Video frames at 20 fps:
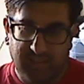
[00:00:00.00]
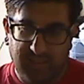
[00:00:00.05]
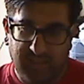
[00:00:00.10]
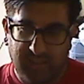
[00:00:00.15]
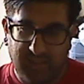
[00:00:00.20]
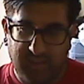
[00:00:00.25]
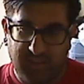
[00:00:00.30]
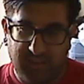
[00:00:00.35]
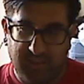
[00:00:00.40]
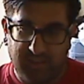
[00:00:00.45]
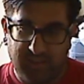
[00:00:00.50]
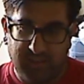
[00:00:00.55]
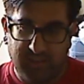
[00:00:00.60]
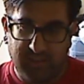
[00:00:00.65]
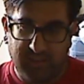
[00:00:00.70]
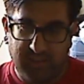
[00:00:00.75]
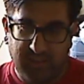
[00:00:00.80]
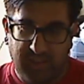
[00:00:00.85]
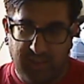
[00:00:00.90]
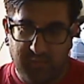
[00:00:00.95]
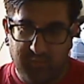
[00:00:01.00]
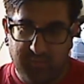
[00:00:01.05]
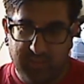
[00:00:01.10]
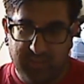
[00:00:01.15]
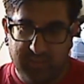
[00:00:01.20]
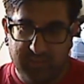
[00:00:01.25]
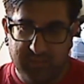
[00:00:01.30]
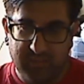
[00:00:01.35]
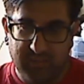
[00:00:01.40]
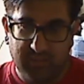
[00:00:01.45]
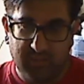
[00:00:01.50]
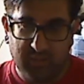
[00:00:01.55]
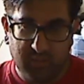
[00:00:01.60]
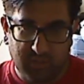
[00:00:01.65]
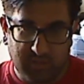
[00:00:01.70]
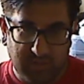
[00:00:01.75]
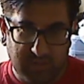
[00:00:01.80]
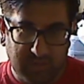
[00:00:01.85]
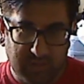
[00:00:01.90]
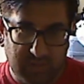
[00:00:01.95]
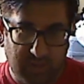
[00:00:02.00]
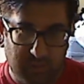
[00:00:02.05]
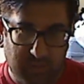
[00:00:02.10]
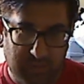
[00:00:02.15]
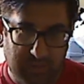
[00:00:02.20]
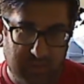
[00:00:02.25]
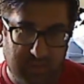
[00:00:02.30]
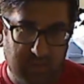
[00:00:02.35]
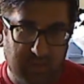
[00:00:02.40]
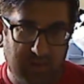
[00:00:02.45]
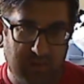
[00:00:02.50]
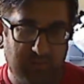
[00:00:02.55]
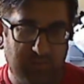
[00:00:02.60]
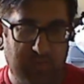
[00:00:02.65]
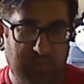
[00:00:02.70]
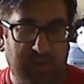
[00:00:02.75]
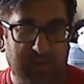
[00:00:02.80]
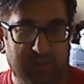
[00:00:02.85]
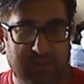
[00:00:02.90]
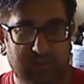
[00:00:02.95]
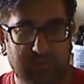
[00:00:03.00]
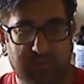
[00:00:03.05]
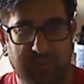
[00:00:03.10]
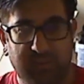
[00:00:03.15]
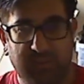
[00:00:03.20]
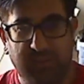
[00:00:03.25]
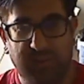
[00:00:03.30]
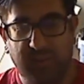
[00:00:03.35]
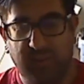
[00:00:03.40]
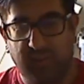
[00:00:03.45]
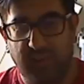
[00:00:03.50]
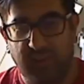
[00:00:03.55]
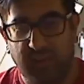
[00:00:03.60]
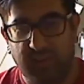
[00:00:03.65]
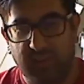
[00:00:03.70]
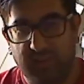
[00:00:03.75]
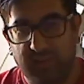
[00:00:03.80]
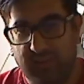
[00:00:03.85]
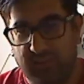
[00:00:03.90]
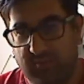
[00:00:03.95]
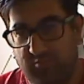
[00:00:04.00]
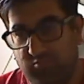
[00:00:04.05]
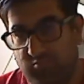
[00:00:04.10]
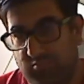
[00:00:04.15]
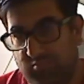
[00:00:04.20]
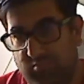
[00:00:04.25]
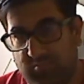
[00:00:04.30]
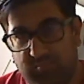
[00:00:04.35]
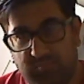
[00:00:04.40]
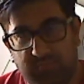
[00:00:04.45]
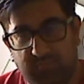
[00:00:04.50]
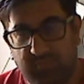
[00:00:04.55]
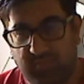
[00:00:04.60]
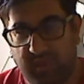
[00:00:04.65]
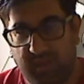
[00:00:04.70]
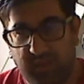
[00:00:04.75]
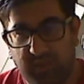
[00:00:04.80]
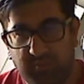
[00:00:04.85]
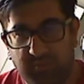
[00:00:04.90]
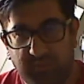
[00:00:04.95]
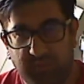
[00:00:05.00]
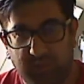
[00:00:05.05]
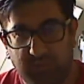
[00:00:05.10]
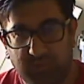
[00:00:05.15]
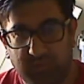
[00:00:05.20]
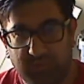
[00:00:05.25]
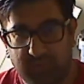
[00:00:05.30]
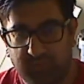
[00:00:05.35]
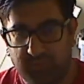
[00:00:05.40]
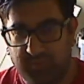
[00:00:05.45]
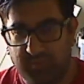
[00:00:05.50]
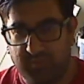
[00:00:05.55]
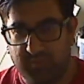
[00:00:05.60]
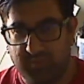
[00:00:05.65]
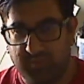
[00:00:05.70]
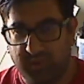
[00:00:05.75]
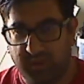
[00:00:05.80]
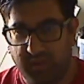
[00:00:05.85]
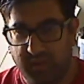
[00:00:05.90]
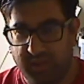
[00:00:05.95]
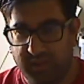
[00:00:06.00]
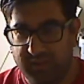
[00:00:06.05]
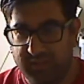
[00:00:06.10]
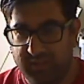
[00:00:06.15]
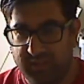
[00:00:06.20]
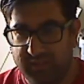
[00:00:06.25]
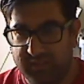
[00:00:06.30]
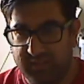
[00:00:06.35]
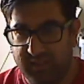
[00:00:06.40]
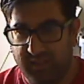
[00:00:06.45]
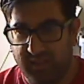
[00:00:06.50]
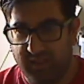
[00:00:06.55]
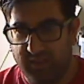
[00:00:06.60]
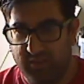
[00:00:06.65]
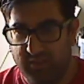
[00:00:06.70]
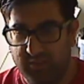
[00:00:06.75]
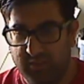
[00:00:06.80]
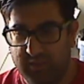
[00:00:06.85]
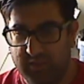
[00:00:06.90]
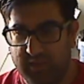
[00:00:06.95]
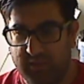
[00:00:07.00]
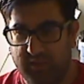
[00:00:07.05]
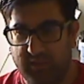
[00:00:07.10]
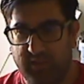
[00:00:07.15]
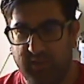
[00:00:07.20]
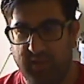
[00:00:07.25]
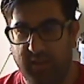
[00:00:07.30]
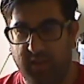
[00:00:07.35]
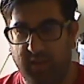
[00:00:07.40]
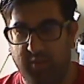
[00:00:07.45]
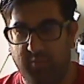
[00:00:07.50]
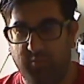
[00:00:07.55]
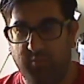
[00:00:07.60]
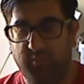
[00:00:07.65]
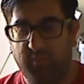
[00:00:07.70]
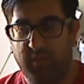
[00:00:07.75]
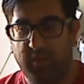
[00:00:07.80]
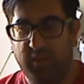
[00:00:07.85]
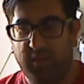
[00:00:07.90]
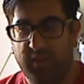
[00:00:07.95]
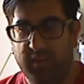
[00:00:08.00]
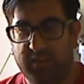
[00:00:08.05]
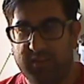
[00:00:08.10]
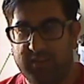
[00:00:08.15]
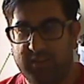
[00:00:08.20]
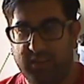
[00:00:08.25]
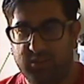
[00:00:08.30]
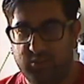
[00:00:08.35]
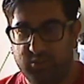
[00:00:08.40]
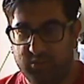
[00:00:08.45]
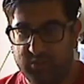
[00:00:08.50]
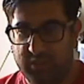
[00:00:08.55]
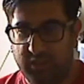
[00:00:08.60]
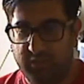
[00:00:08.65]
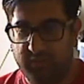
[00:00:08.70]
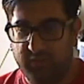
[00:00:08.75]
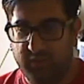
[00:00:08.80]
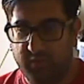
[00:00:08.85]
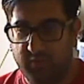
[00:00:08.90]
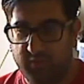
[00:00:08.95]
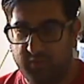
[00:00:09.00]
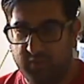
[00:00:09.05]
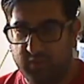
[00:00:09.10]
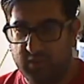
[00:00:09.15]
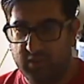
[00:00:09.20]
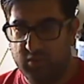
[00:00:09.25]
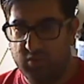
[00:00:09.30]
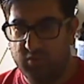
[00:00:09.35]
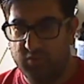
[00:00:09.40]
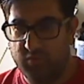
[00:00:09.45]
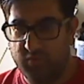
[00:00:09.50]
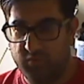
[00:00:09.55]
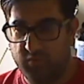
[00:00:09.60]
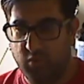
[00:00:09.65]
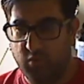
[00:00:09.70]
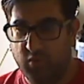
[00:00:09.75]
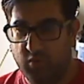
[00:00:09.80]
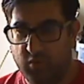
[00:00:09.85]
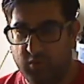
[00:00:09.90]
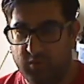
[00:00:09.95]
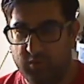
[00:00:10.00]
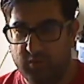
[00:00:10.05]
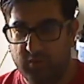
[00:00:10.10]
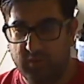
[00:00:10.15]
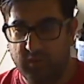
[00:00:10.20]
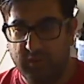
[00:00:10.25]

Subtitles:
And that means that you can come in there possibly and buy in bulk, buy at a discount, set yourself up for Q4.